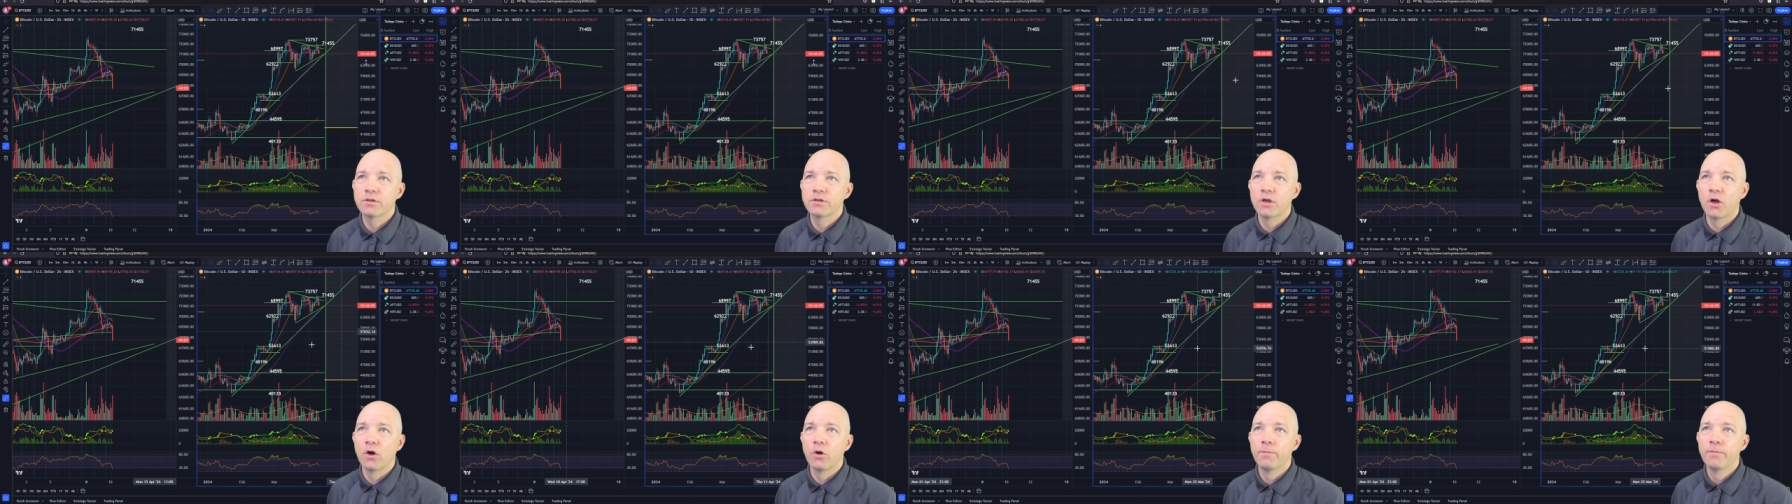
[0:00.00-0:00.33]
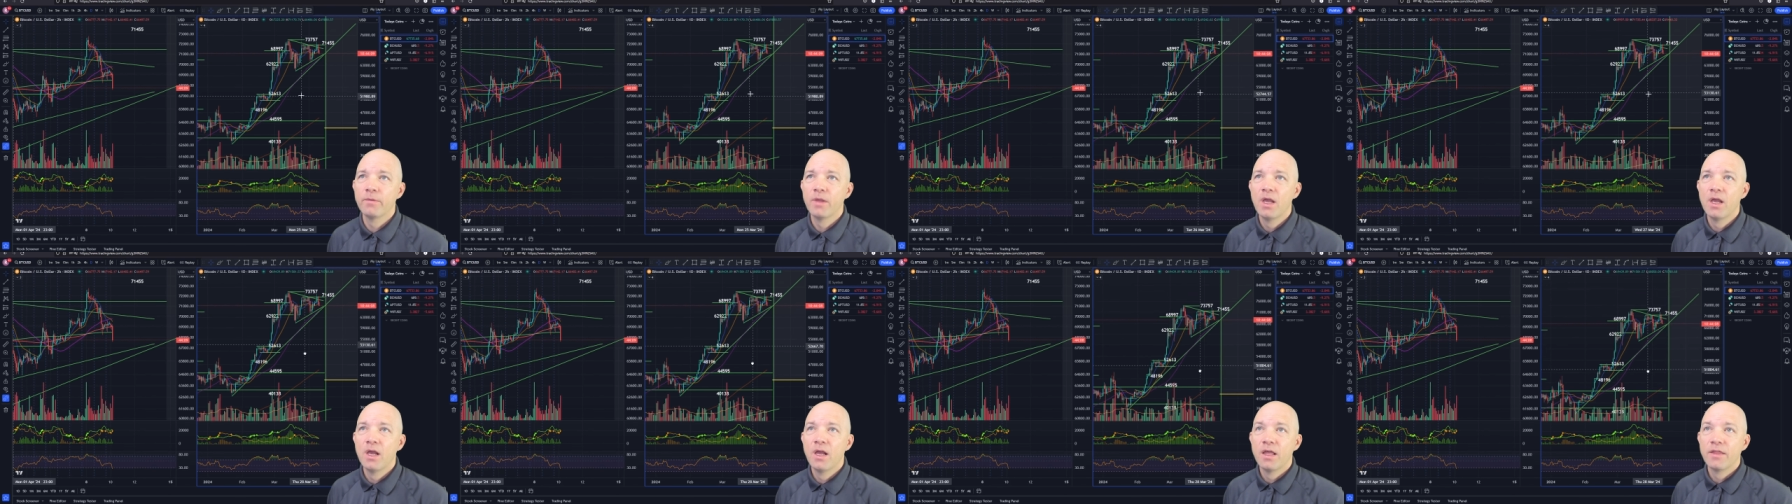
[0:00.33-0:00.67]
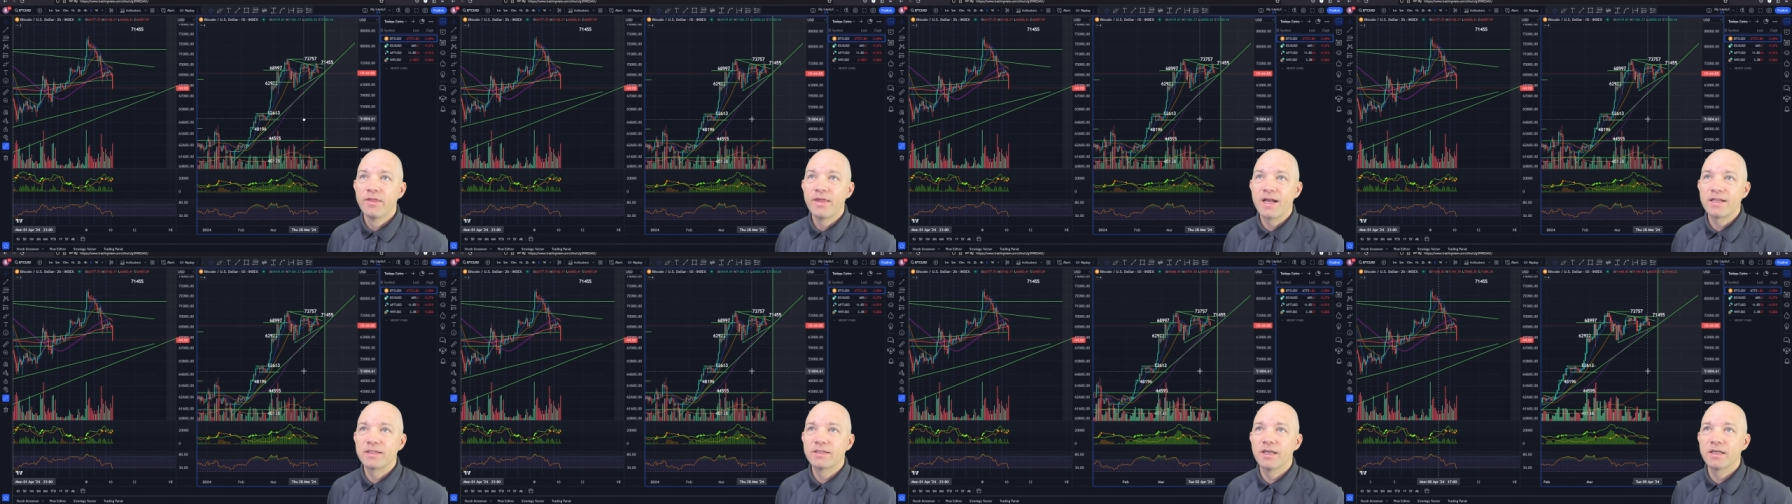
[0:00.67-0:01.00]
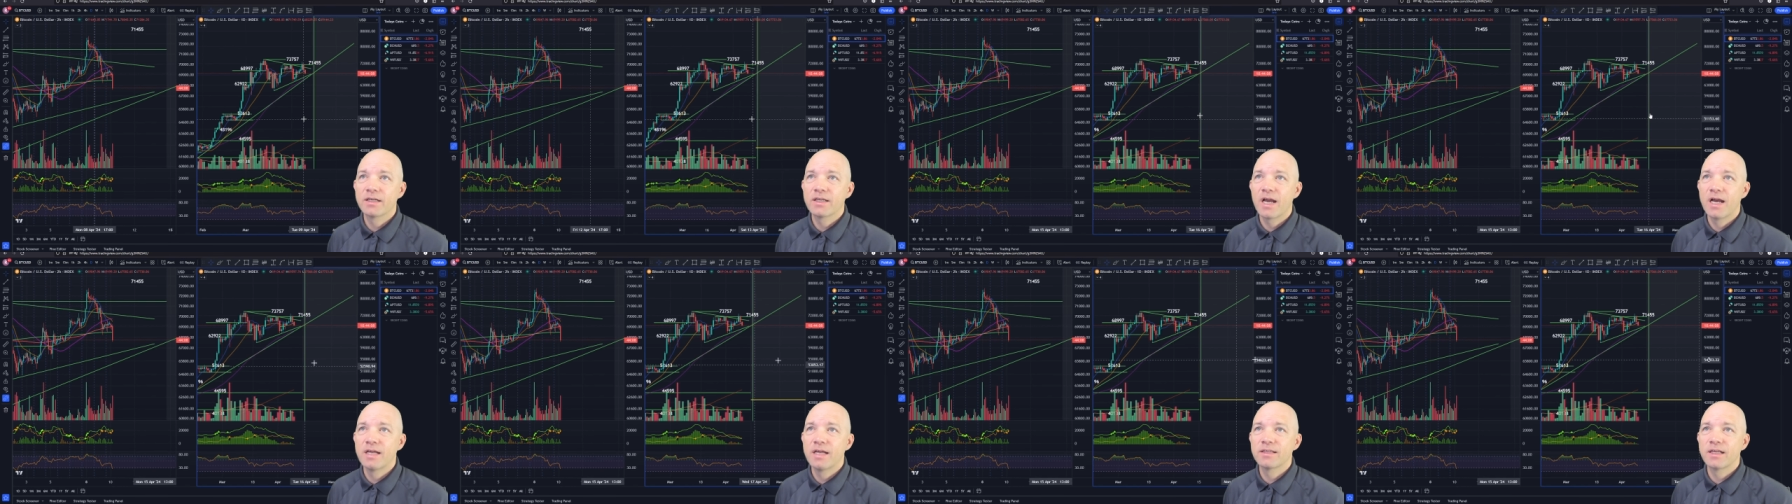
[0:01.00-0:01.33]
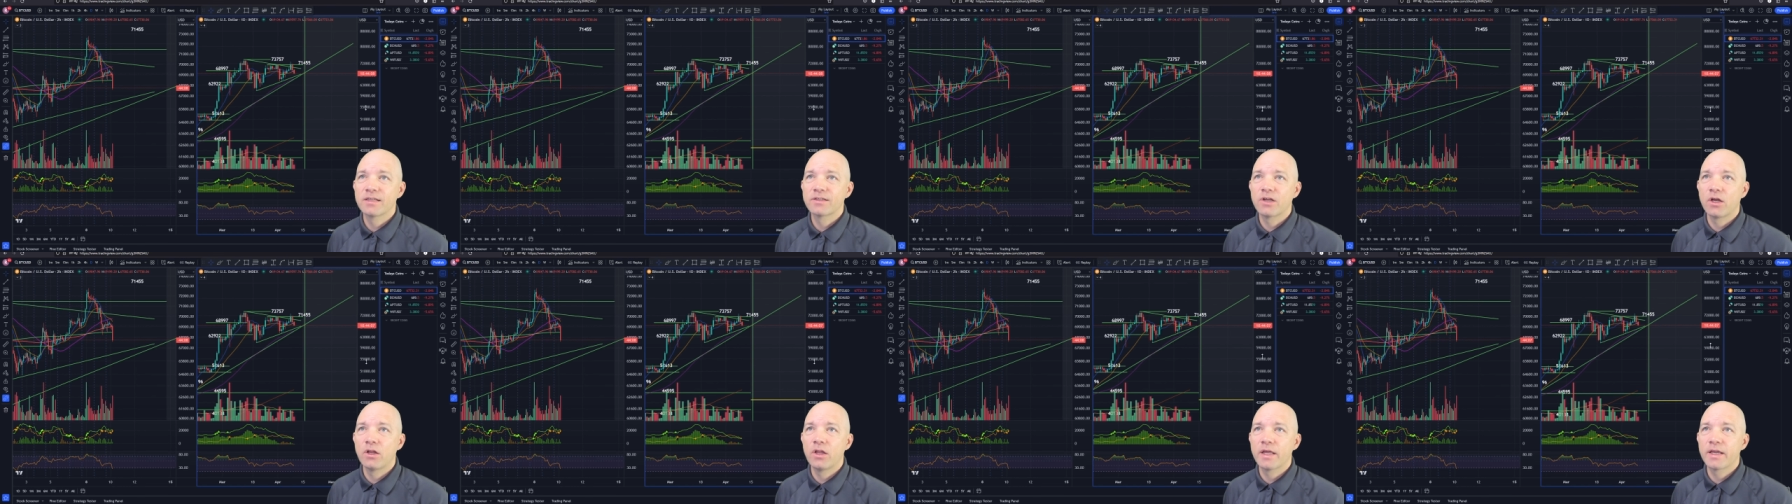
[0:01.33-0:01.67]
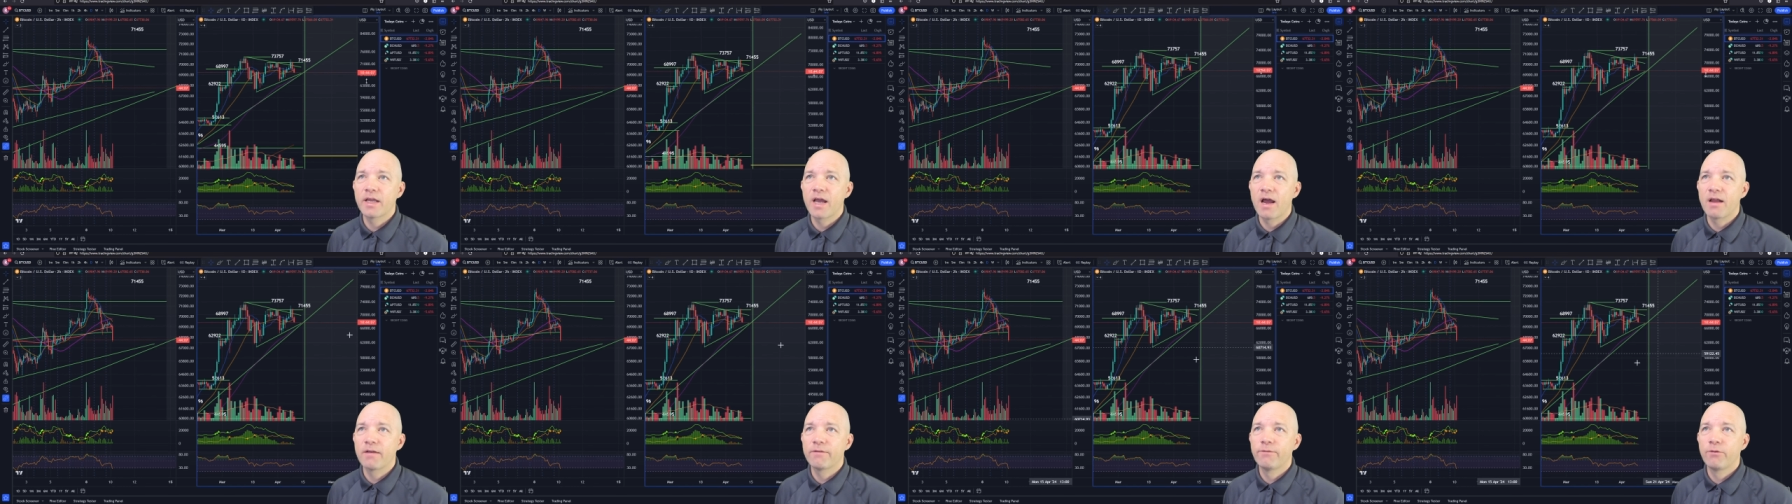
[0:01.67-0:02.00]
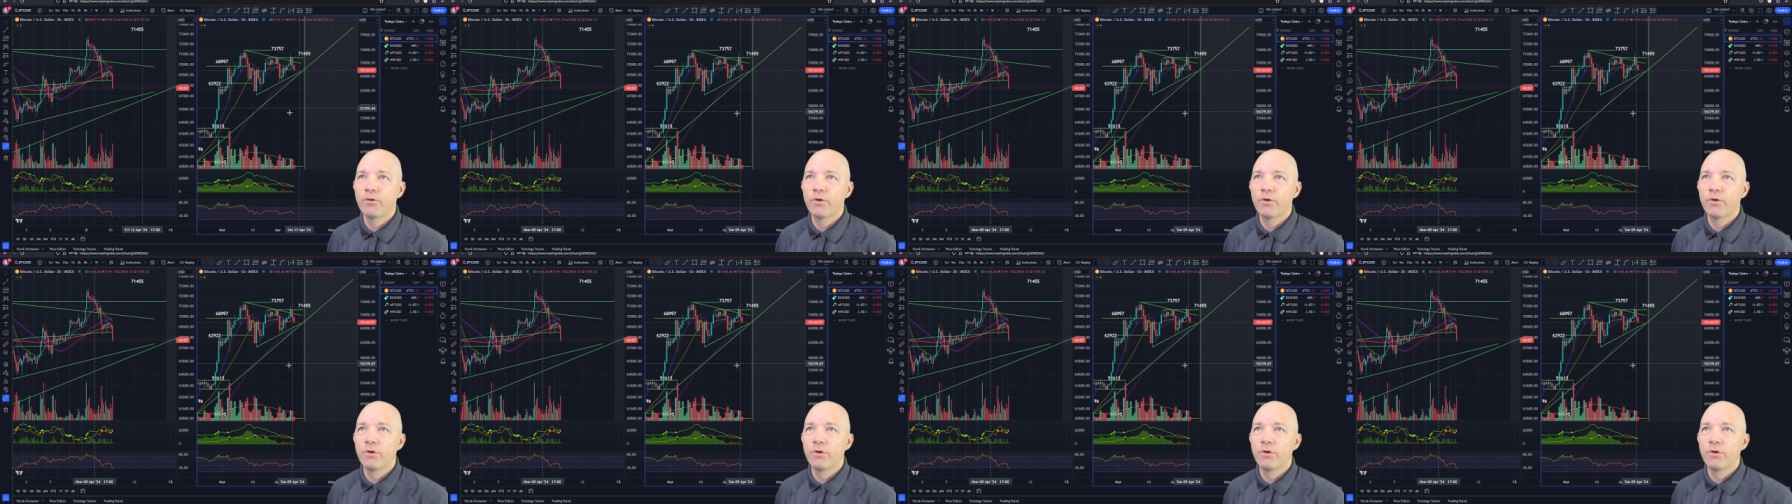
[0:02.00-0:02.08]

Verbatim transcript: So that's it, guys. That's all I got